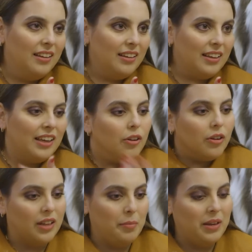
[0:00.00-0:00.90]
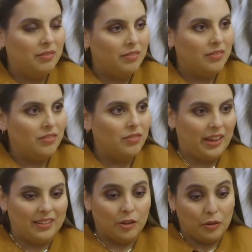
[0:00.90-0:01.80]
here, let me
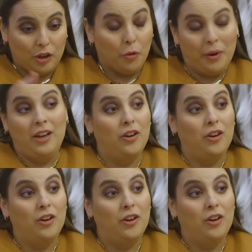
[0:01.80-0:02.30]
like literally create